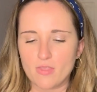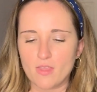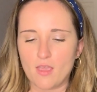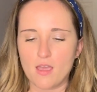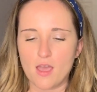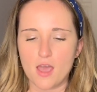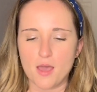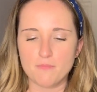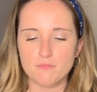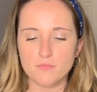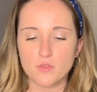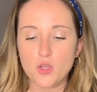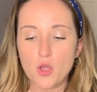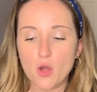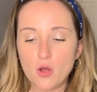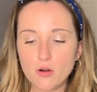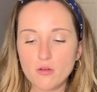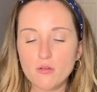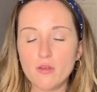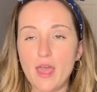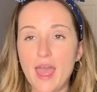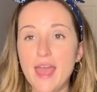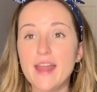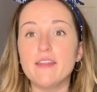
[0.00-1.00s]

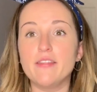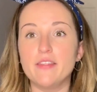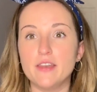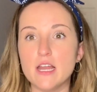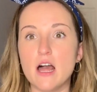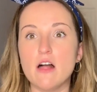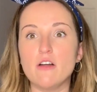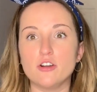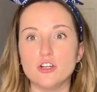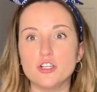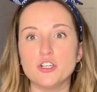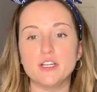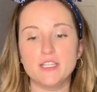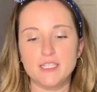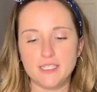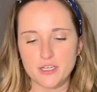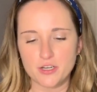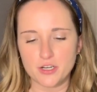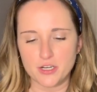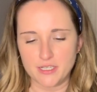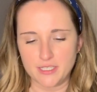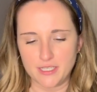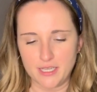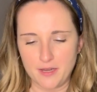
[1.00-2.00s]
Go ahead to the Dollar Tree,
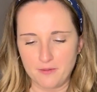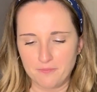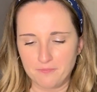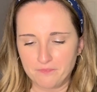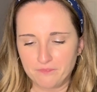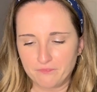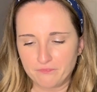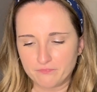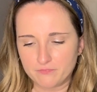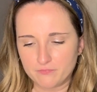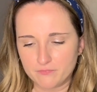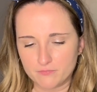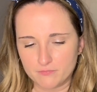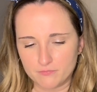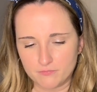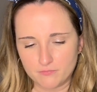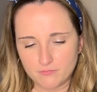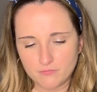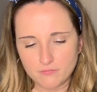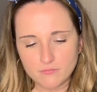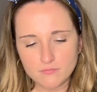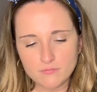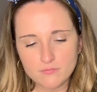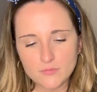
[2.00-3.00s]
seriously.
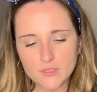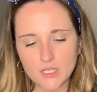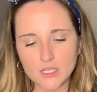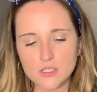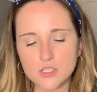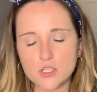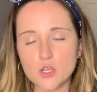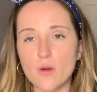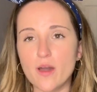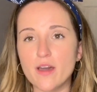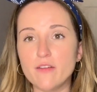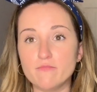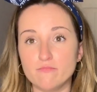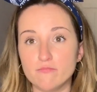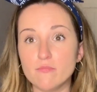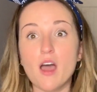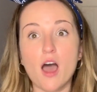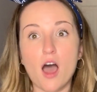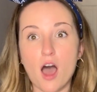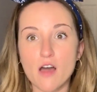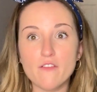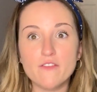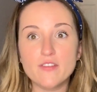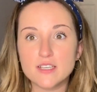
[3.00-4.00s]
So
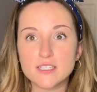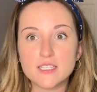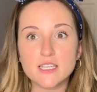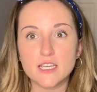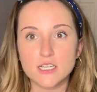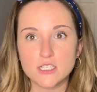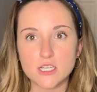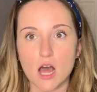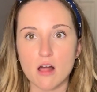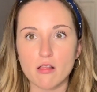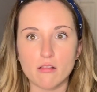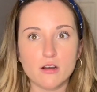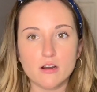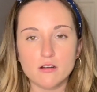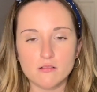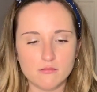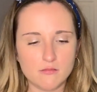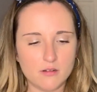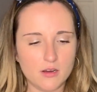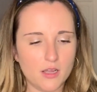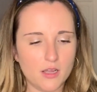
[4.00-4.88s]
obviously $1.